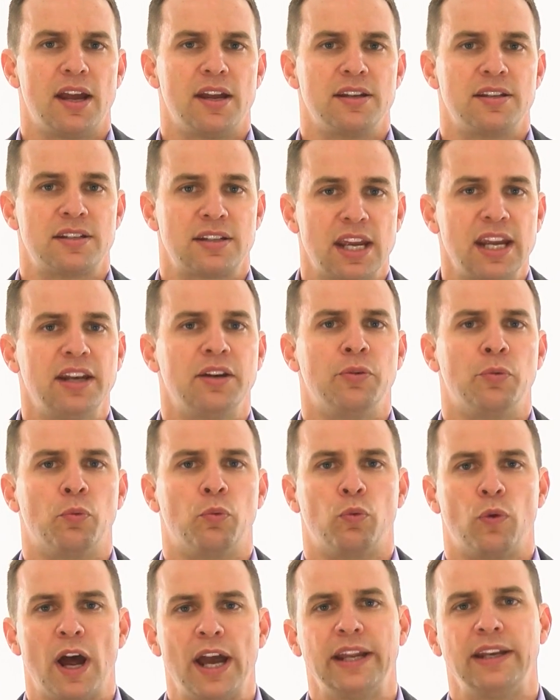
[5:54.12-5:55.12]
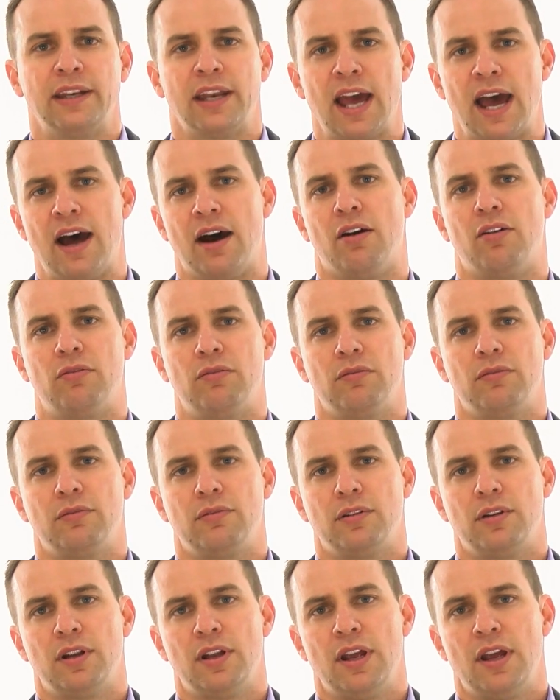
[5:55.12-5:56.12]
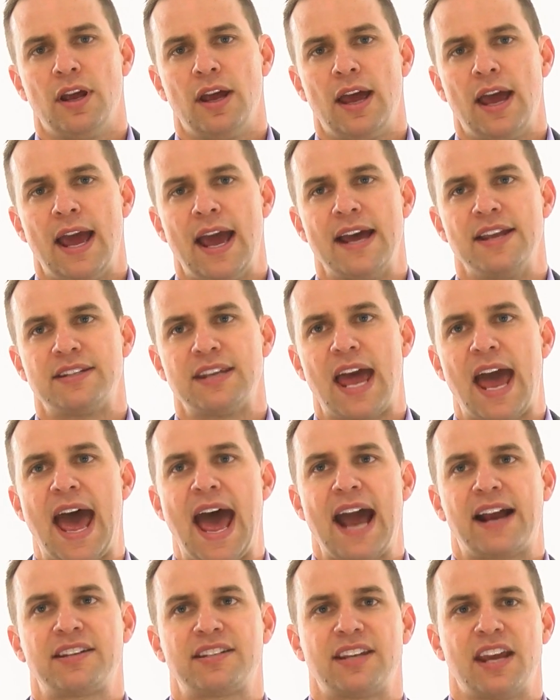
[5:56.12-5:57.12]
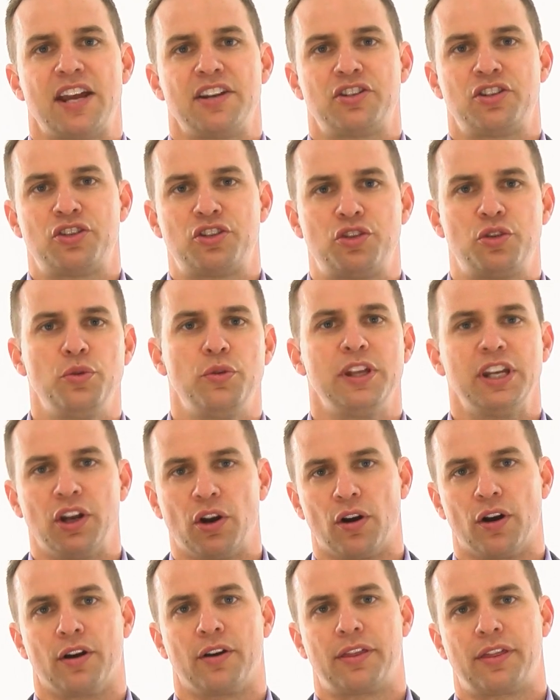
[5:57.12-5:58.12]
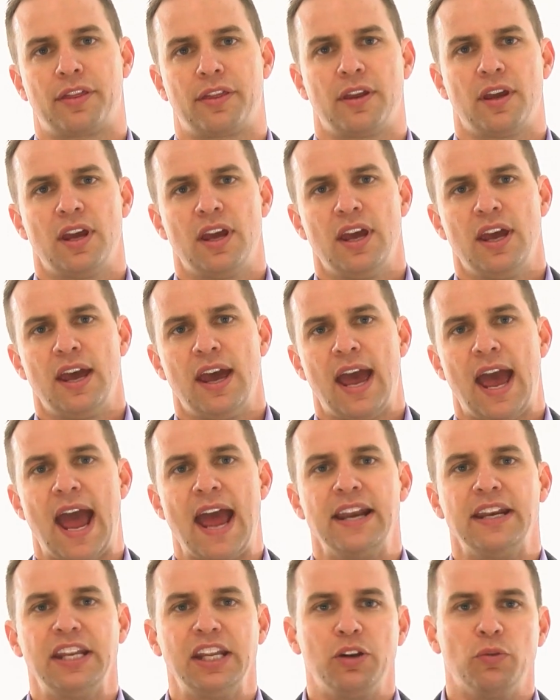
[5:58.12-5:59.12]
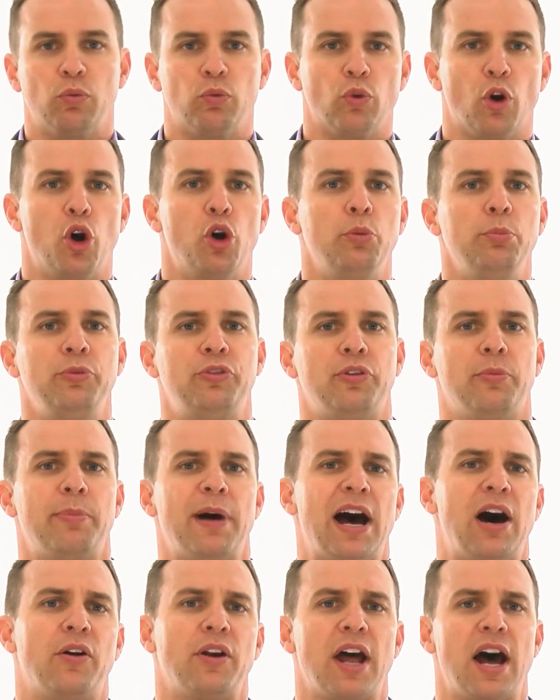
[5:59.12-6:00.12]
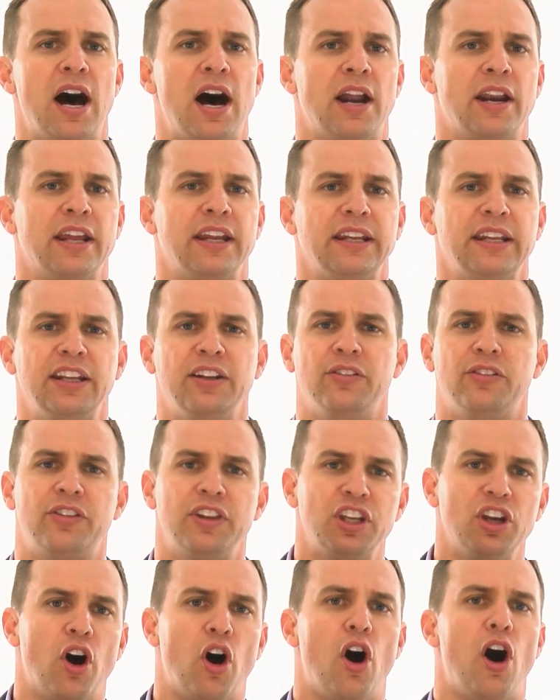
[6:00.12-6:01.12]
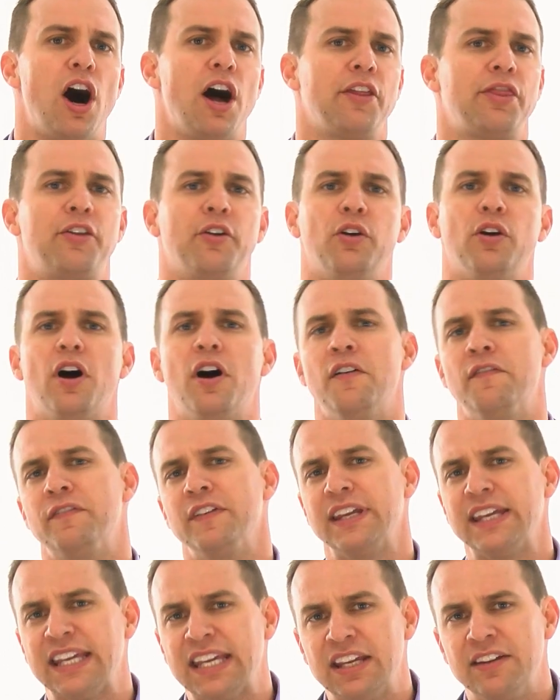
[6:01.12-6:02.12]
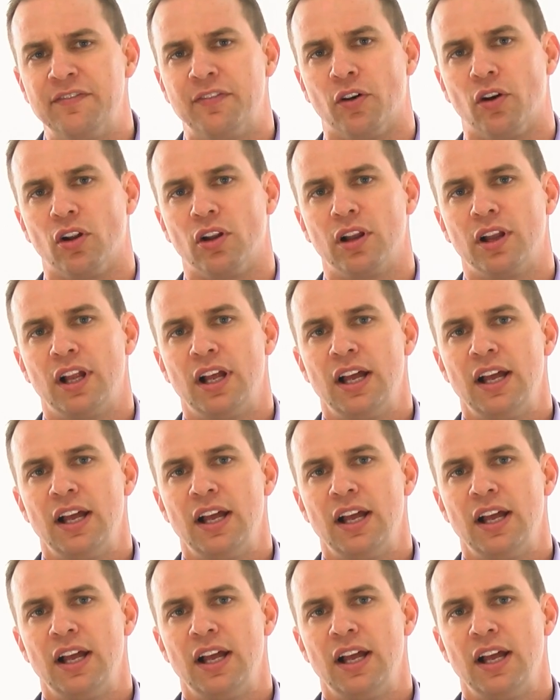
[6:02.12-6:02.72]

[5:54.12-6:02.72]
Satan right now has access to the earth, and he roams about on it. He is the author of evil.